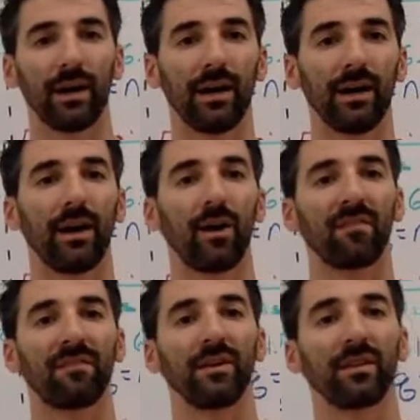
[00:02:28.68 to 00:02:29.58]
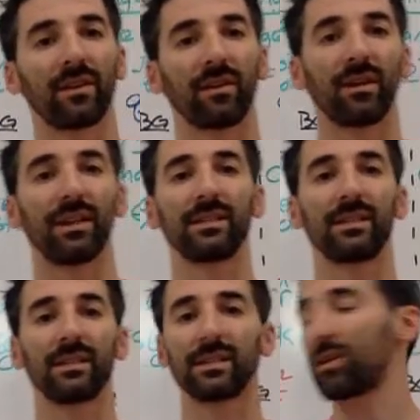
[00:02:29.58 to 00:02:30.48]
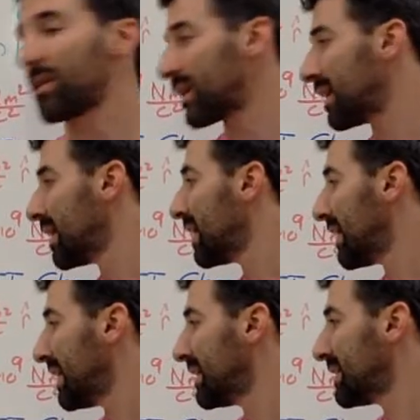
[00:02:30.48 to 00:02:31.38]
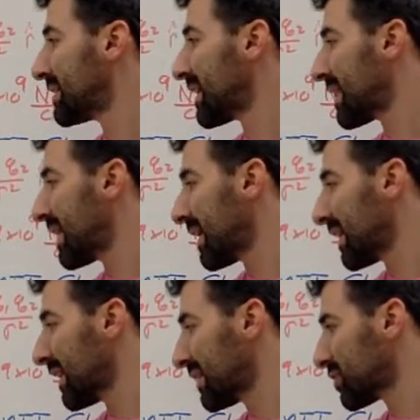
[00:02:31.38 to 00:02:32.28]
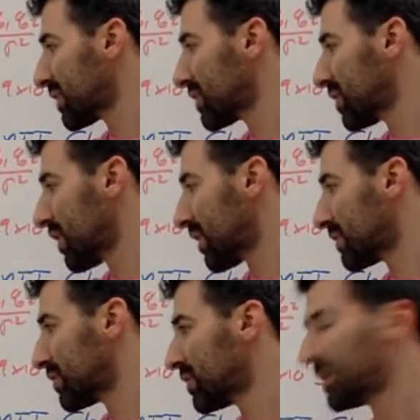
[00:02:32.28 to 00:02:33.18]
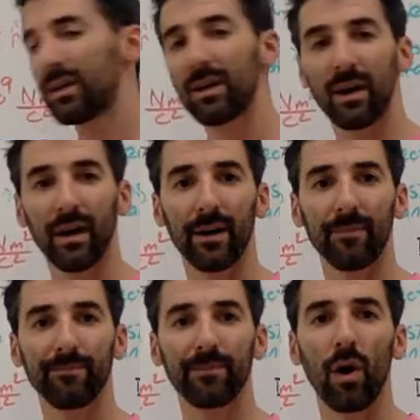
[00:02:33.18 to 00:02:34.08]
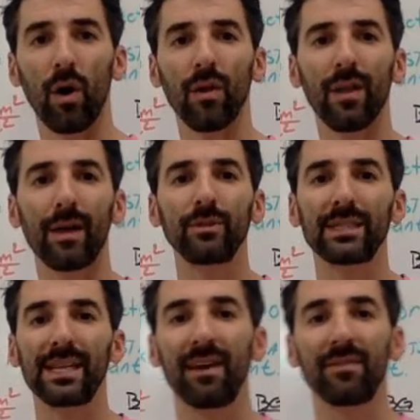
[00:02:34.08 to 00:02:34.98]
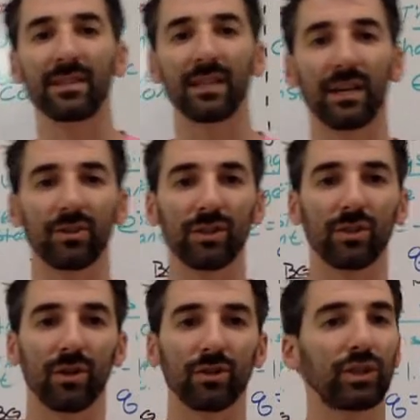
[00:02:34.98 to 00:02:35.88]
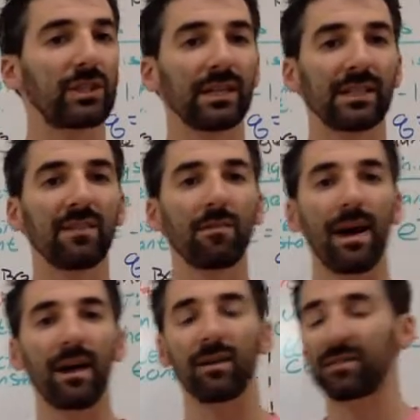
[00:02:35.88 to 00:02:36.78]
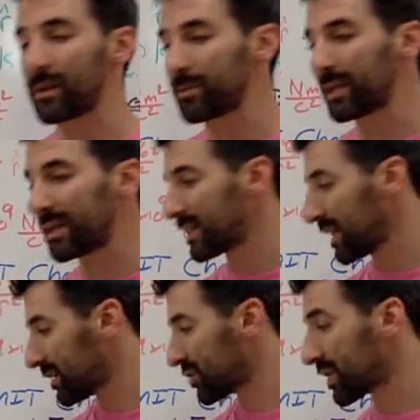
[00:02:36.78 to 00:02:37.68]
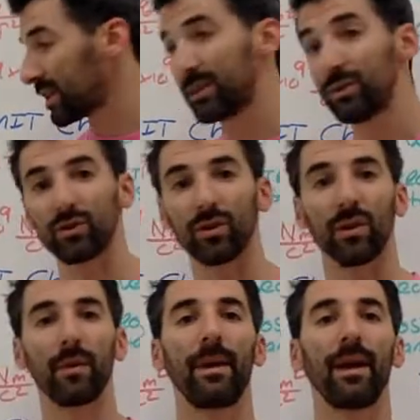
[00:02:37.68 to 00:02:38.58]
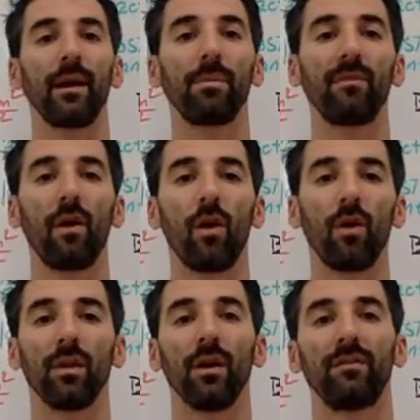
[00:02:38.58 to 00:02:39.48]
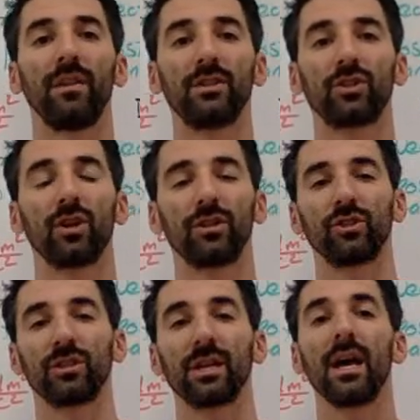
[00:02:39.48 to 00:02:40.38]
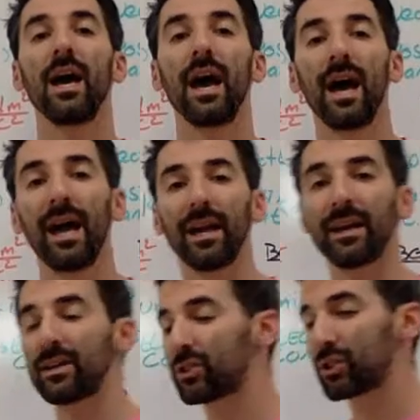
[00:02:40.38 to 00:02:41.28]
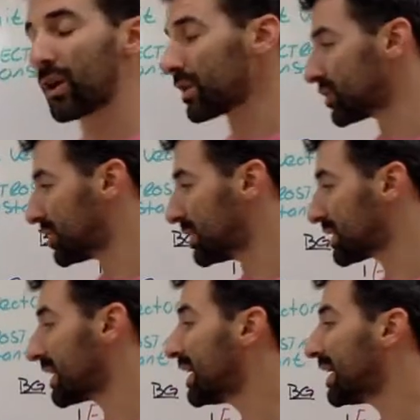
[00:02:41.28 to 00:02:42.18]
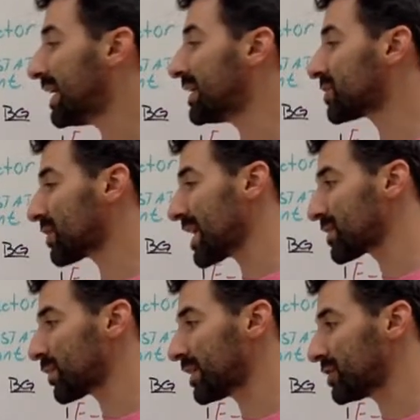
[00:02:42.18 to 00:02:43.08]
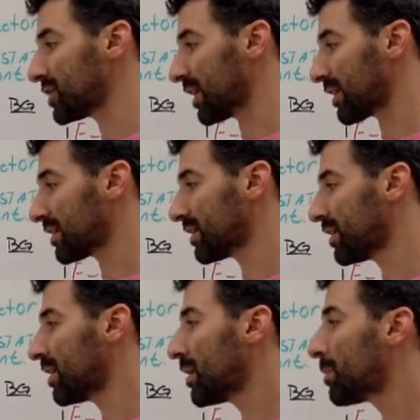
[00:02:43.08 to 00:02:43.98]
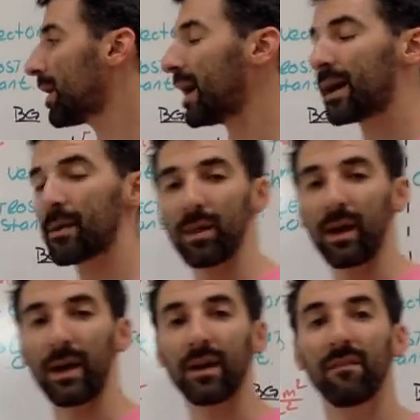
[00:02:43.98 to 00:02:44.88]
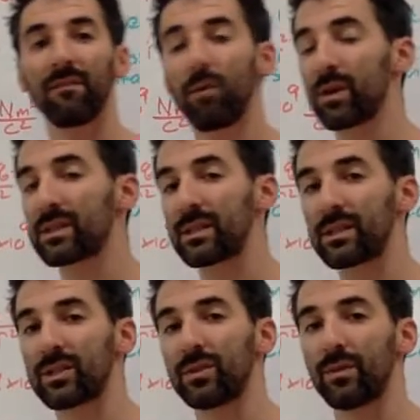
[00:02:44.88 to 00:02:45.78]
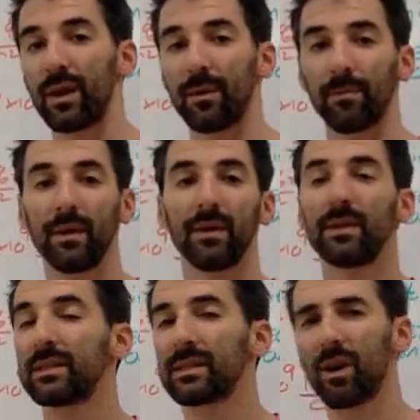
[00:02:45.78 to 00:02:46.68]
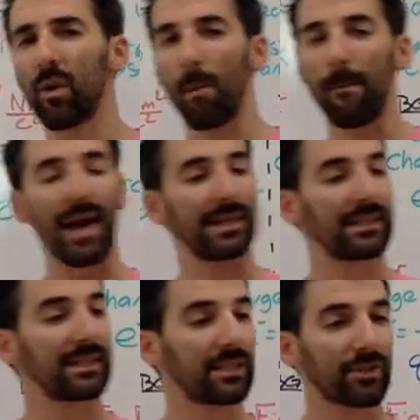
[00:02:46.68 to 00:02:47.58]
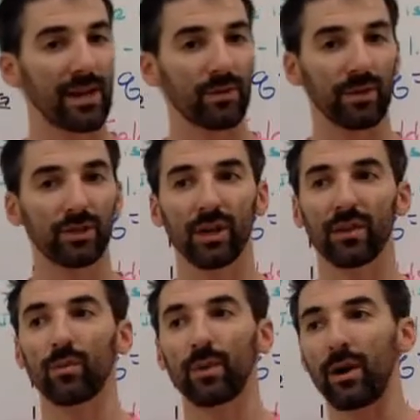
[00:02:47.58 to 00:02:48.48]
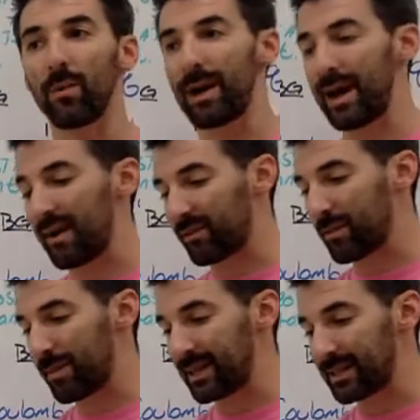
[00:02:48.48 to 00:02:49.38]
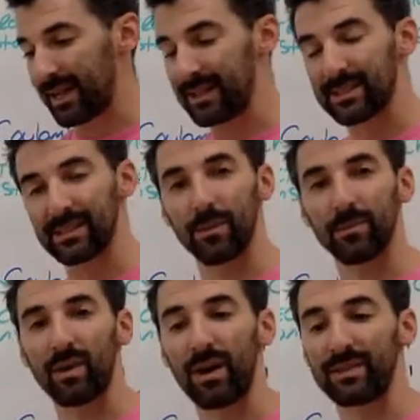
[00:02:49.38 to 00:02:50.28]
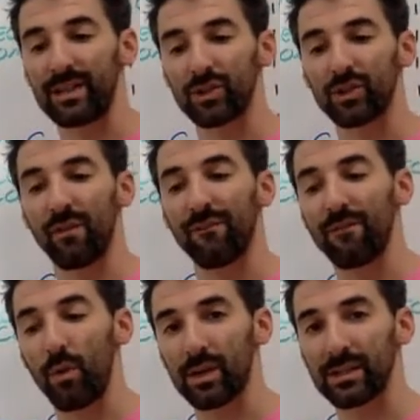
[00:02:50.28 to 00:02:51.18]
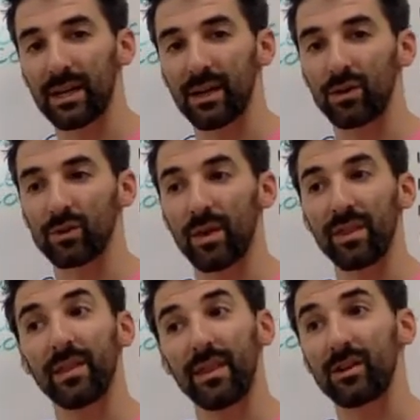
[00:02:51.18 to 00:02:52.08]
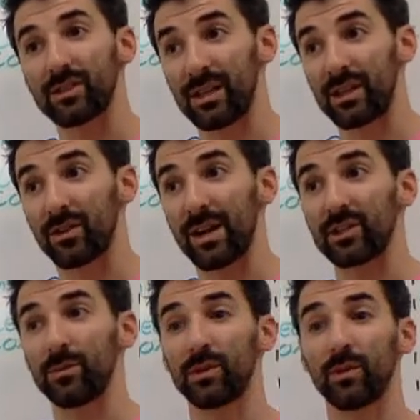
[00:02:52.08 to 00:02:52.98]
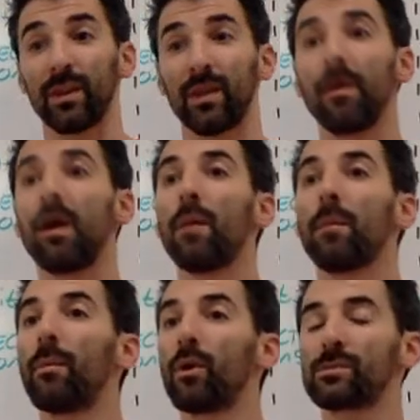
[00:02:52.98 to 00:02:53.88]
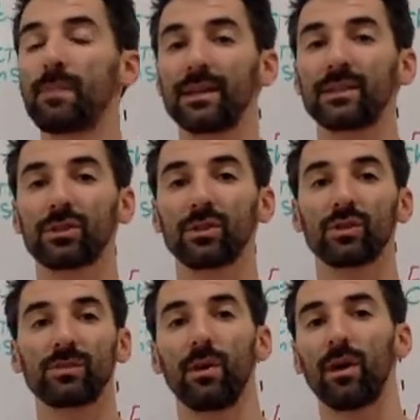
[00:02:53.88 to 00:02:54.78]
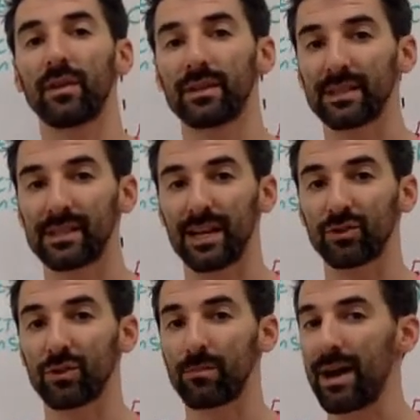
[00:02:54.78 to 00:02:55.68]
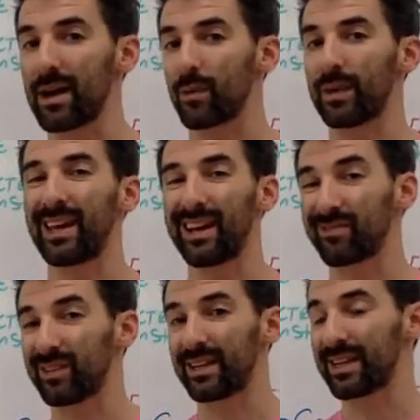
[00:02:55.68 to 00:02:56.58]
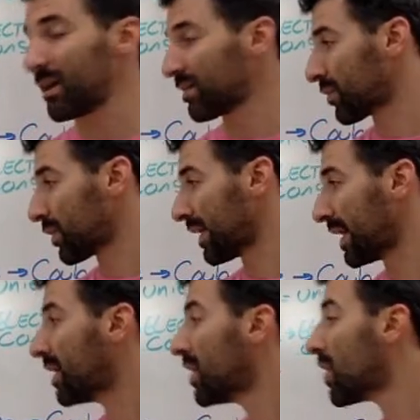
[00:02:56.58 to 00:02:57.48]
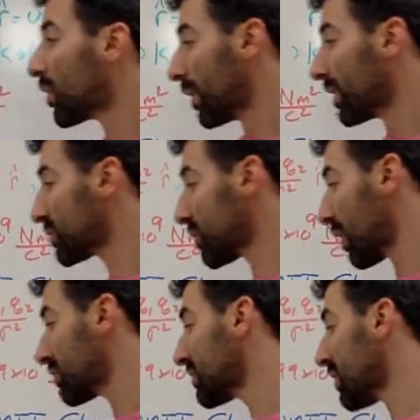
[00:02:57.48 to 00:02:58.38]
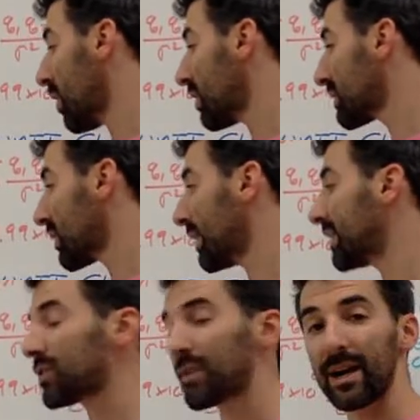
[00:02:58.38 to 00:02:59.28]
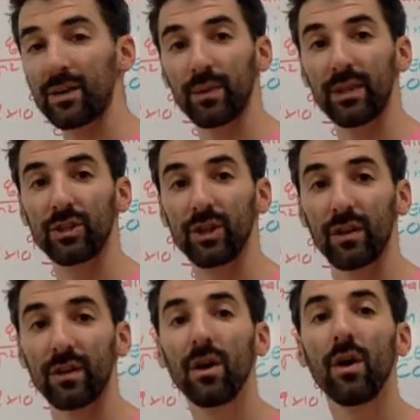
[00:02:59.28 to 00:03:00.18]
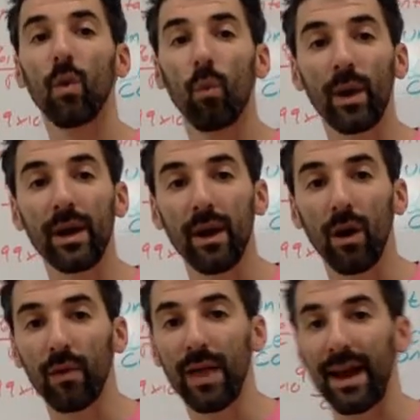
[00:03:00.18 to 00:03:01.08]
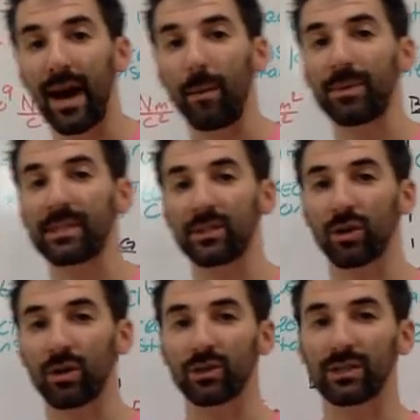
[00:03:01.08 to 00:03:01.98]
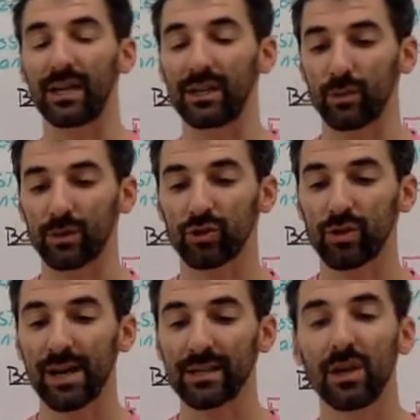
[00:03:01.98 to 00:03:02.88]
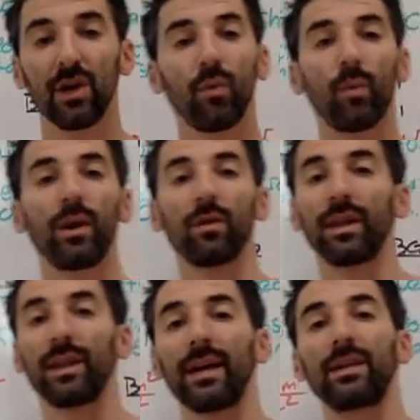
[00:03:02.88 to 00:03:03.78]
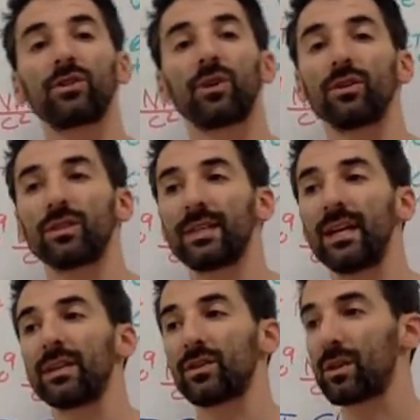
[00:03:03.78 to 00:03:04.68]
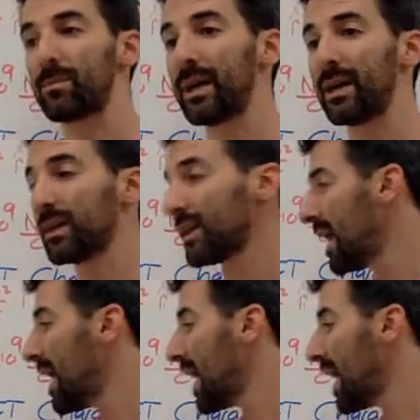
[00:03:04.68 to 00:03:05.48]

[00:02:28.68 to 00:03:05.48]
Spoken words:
our field theory, at least to start, is that an electric charge, all objects have these electric charges. Doesn't even matter if something is electrically neutral. They're made up of all of these charges. And charges interact with each other by applying forces to them. So masses interact with each other. We know every mass has some gravitational force that goes with it. There's an interaction between them. But most masses are so small that it doesn't actually matter. We can't really account for that. Well, charges also interact with each other. We know that opposite charges tend to attract. We know that like charges tend to repel.